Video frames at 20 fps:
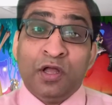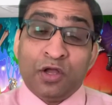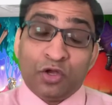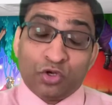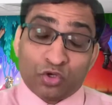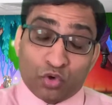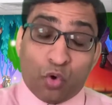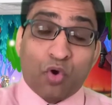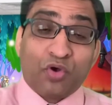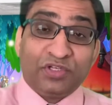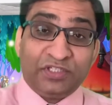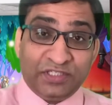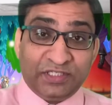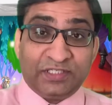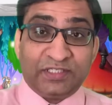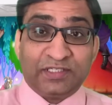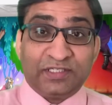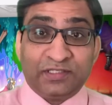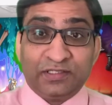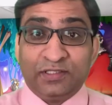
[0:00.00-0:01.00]

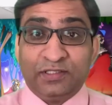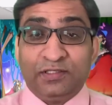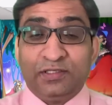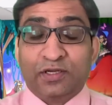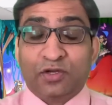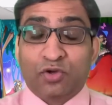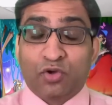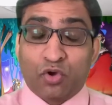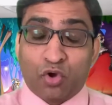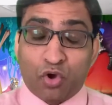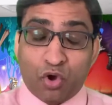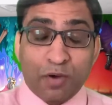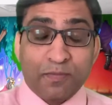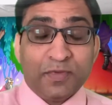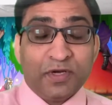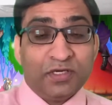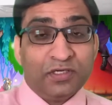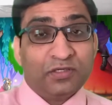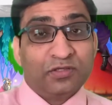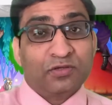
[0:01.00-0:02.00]
causes, the
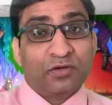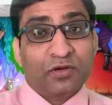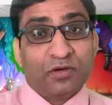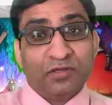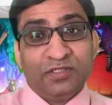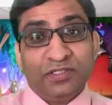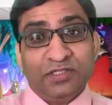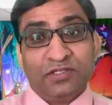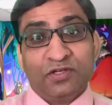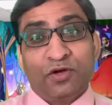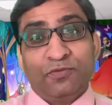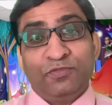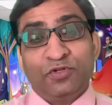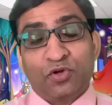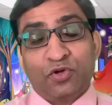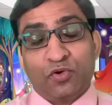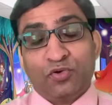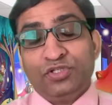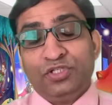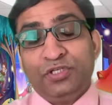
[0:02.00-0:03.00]
common causes of the
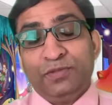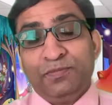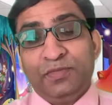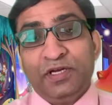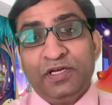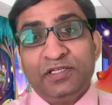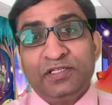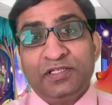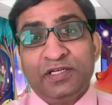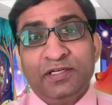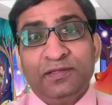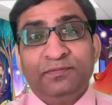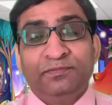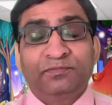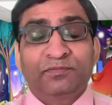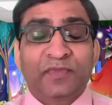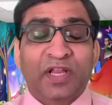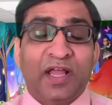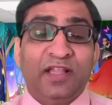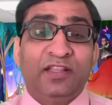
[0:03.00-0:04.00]
constipation
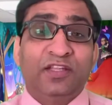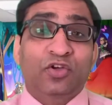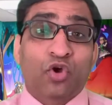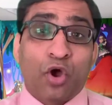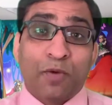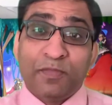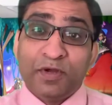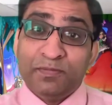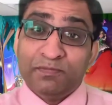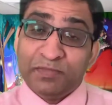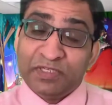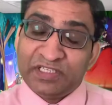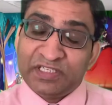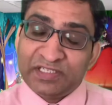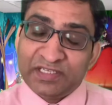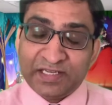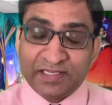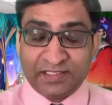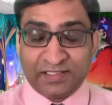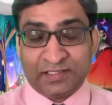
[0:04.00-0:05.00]
and the common
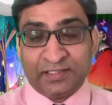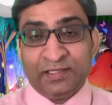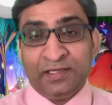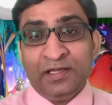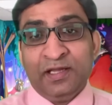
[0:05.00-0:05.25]
mistakes